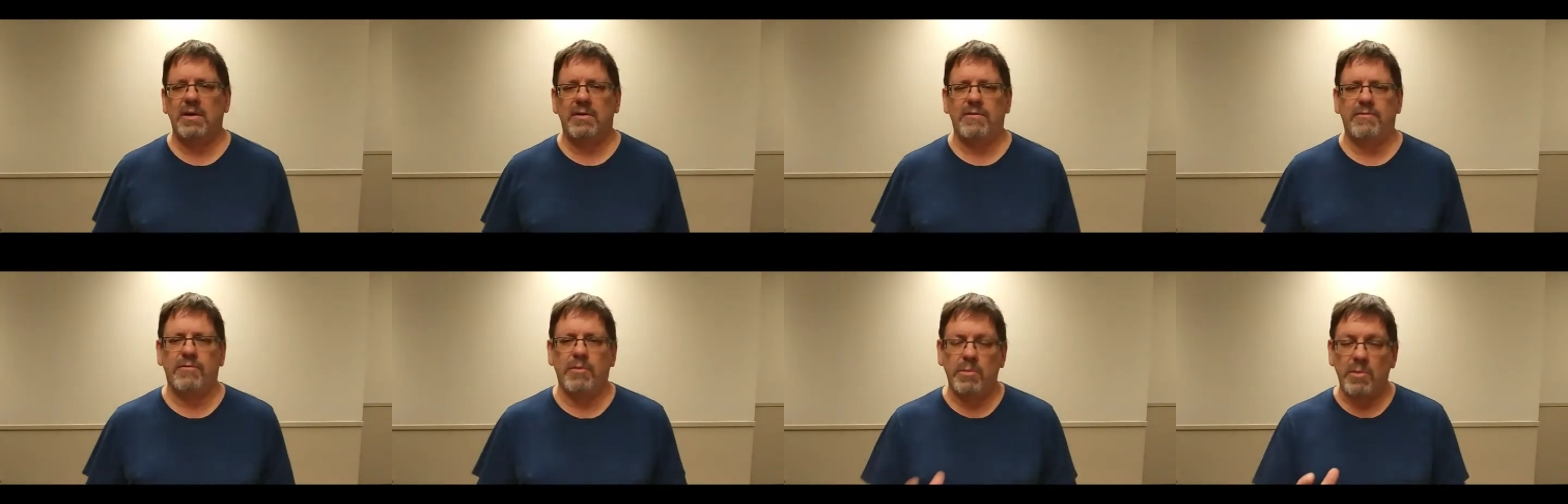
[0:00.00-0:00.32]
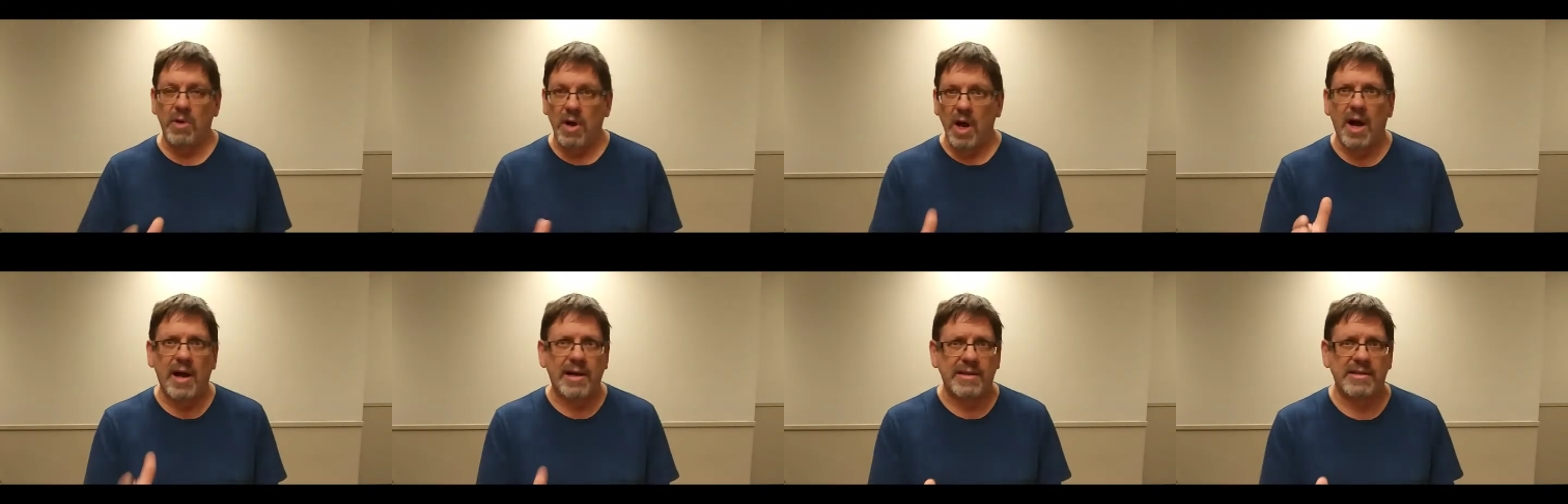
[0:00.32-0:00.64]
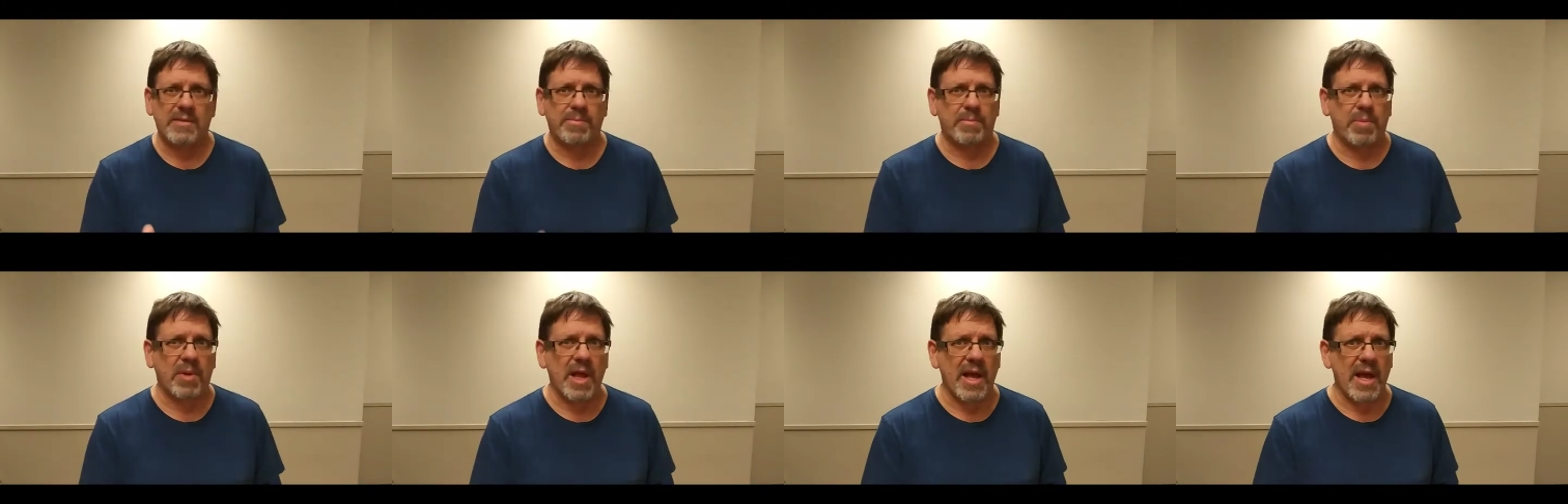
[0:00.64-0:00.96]
from
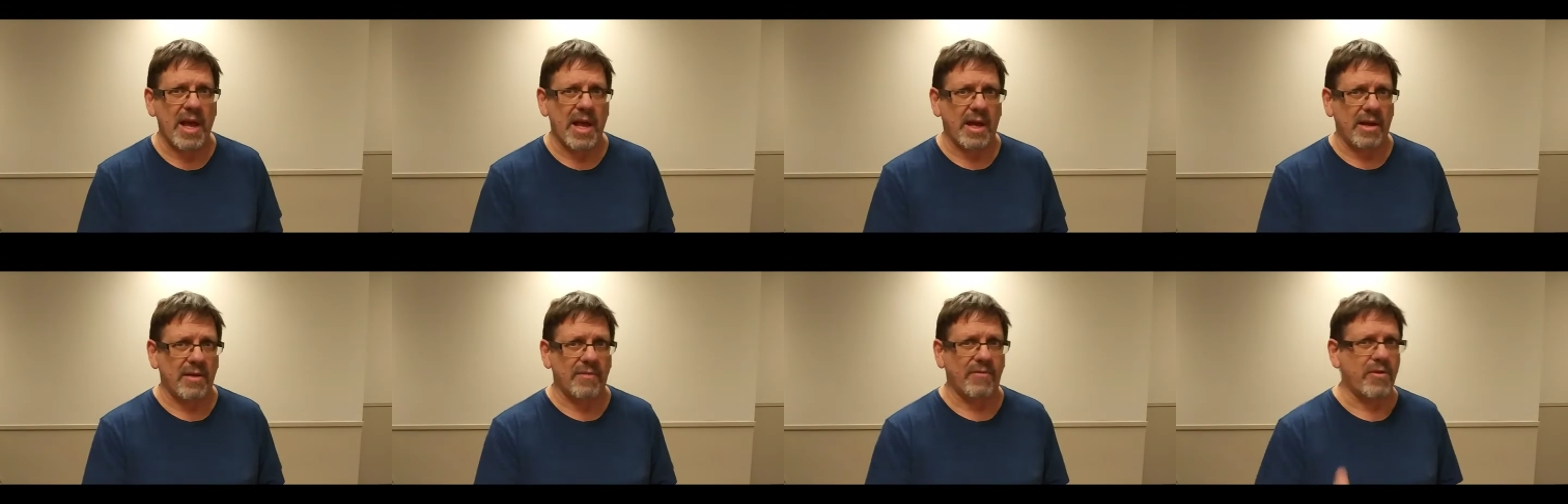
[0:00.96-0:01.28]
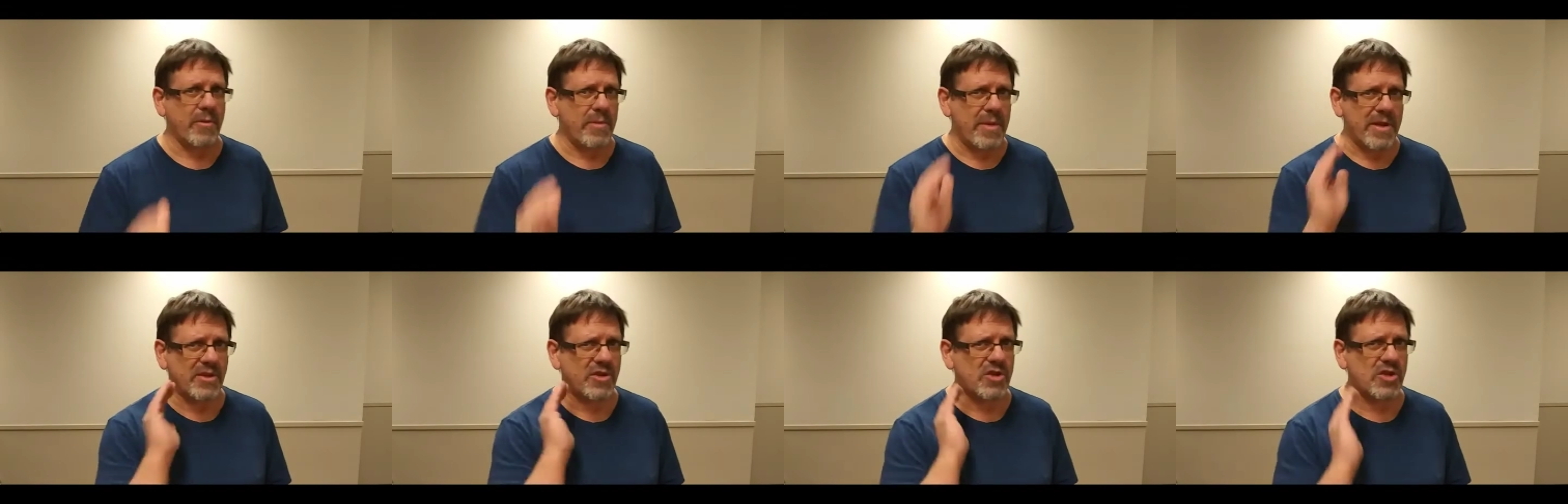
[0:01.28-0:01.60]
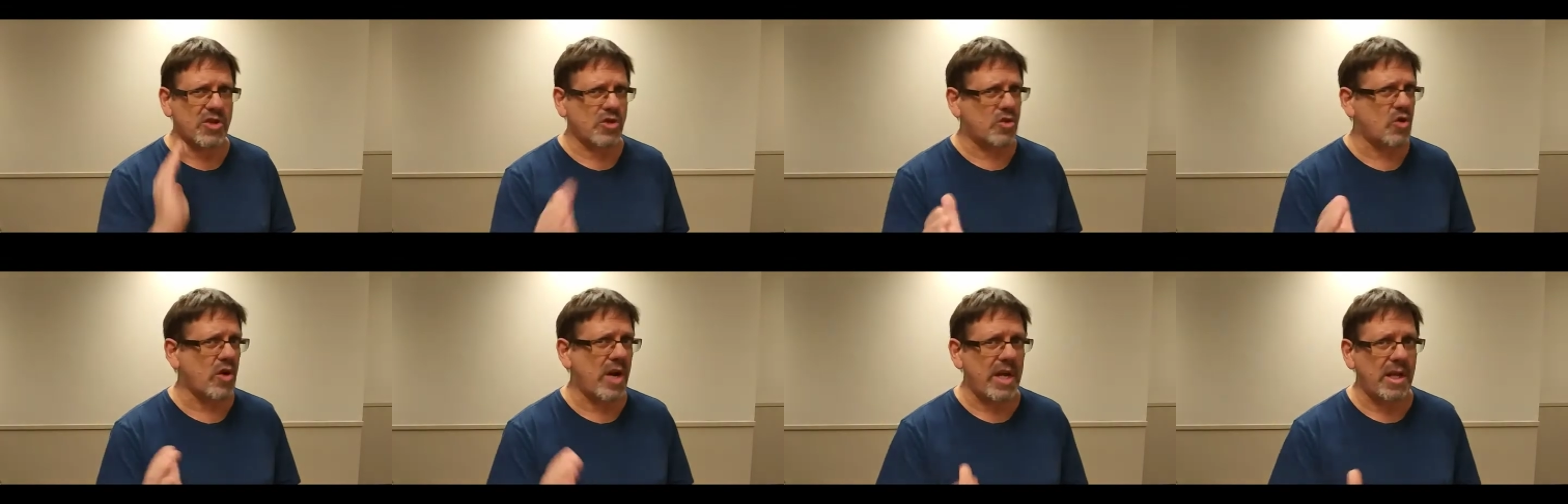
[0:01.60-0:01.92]
God's plan, from the
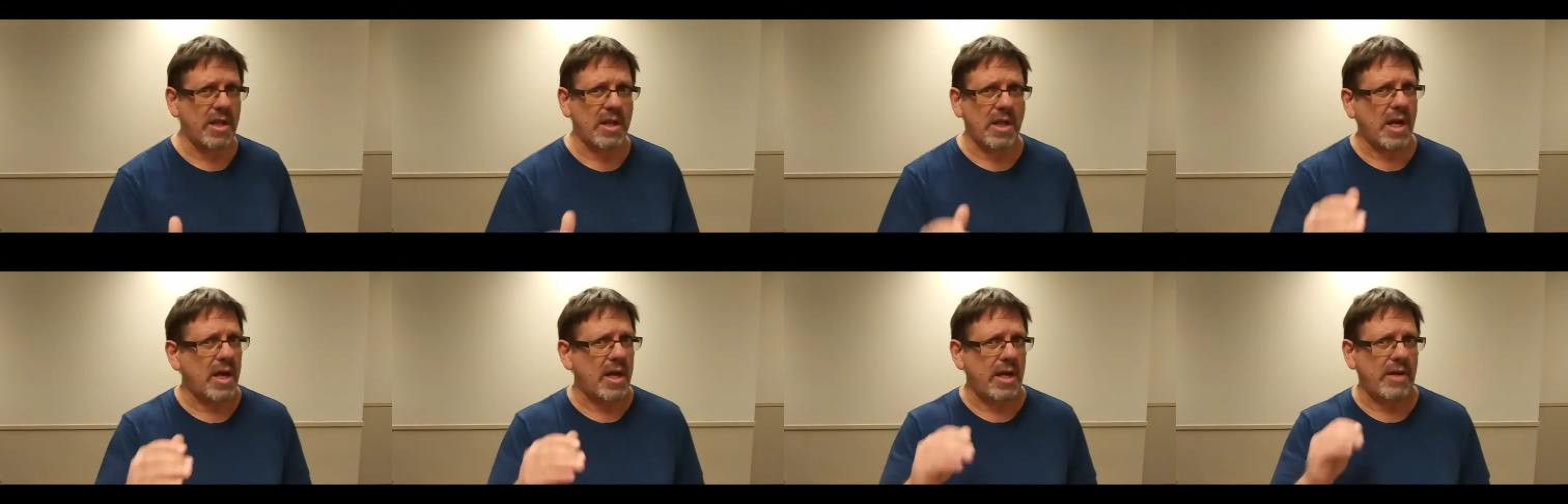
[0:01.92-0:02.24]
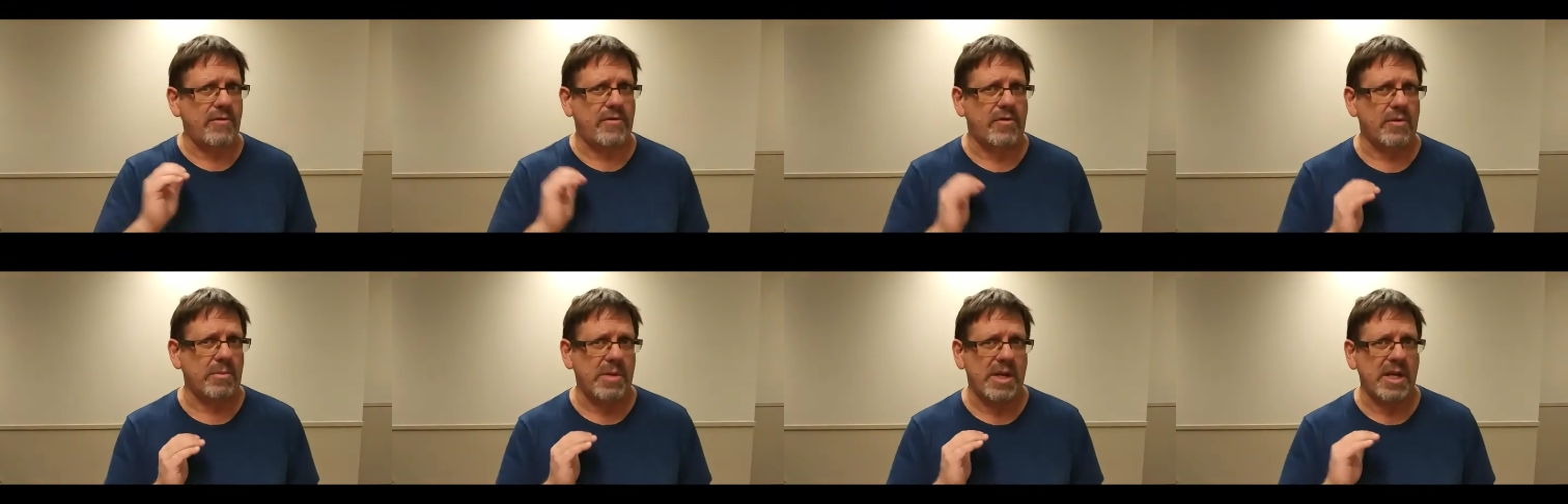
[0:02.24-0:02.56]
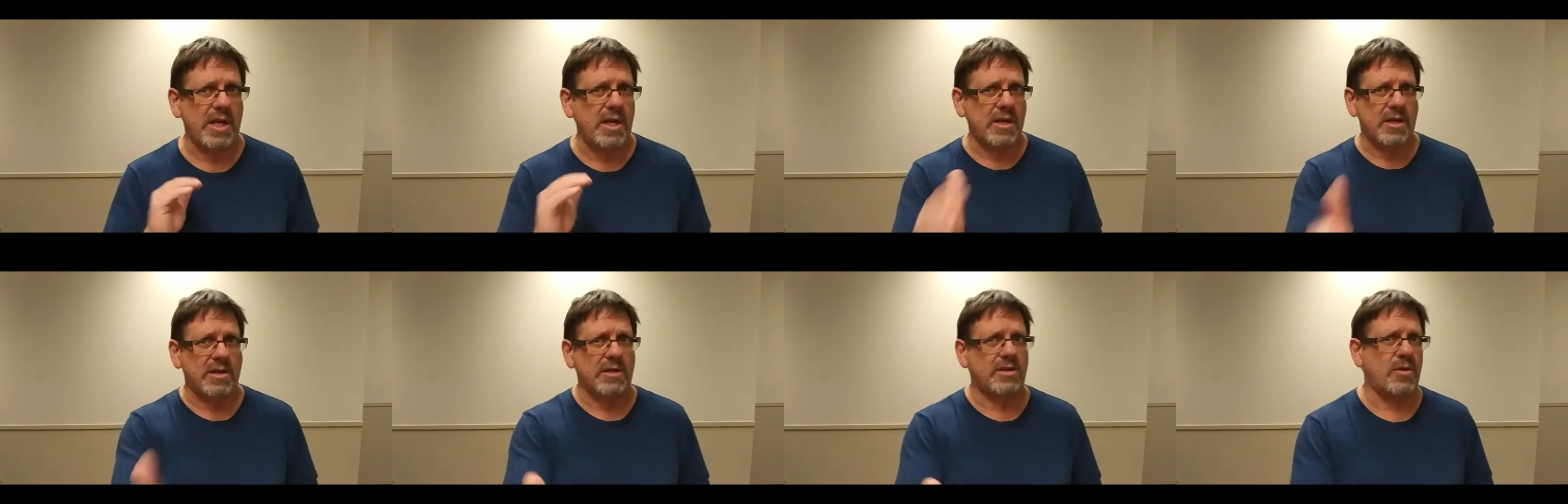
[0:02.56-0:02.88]
straight line from
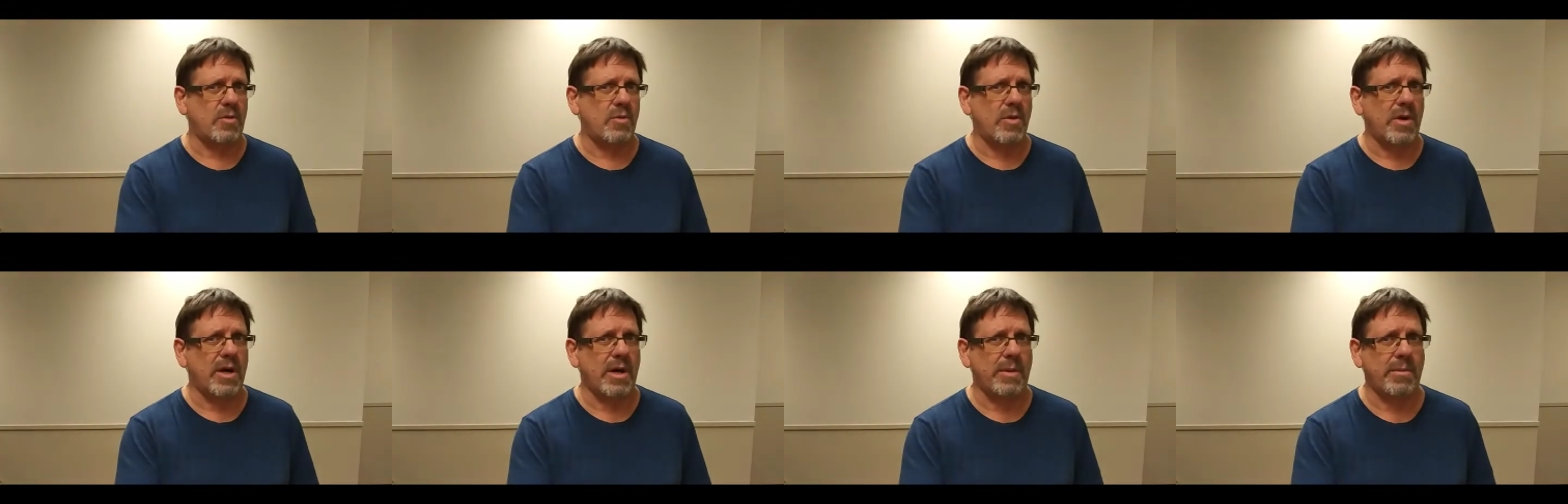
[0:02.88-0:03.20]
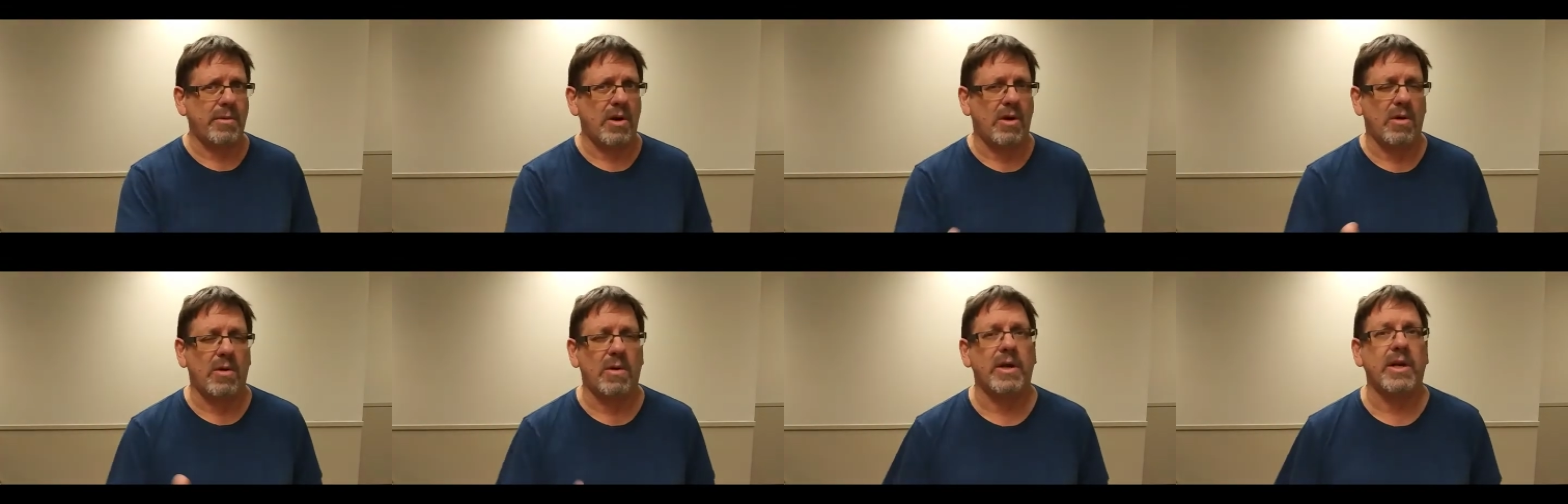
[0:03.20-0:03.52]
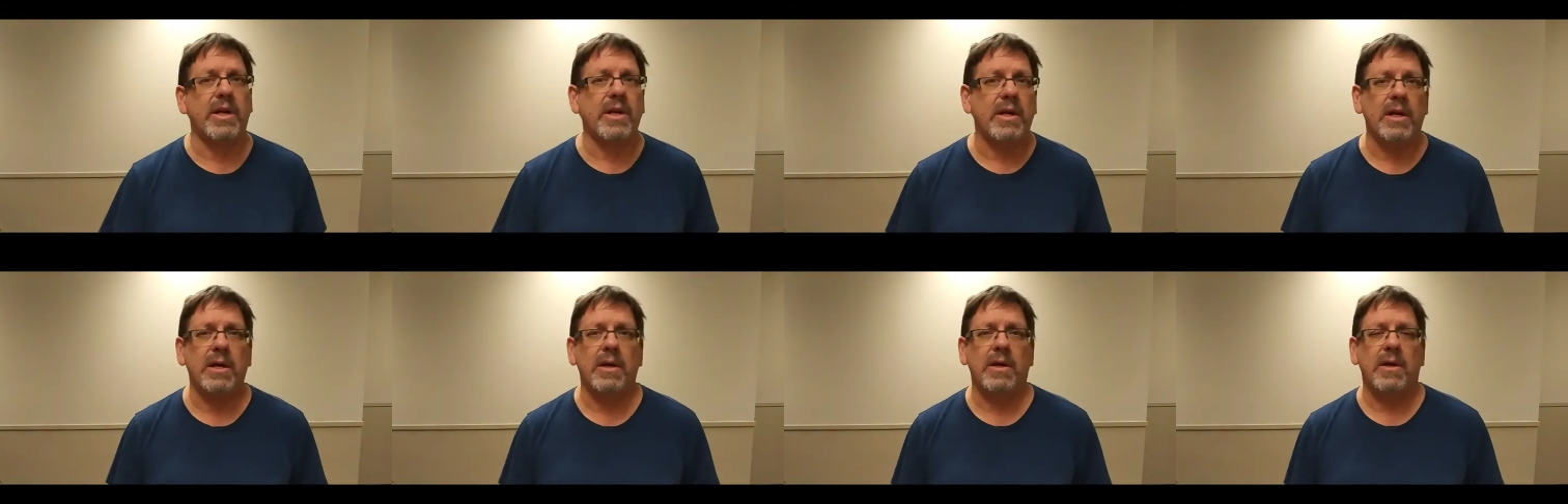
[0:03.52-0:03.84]
here to where I'm
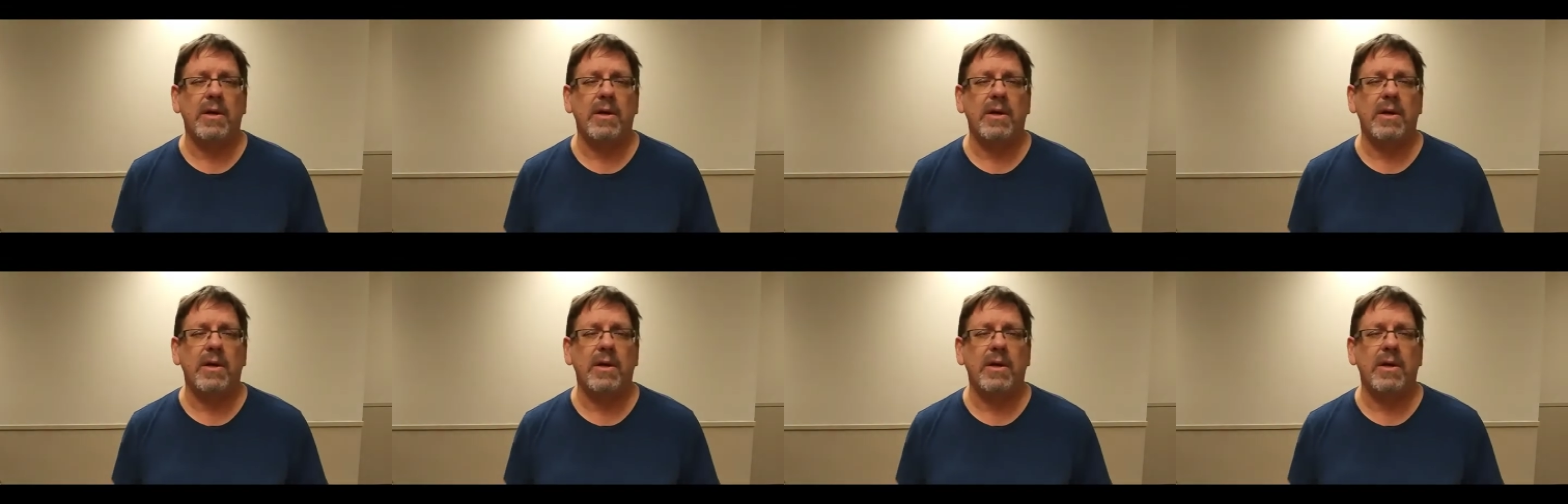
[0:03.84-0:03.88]
going,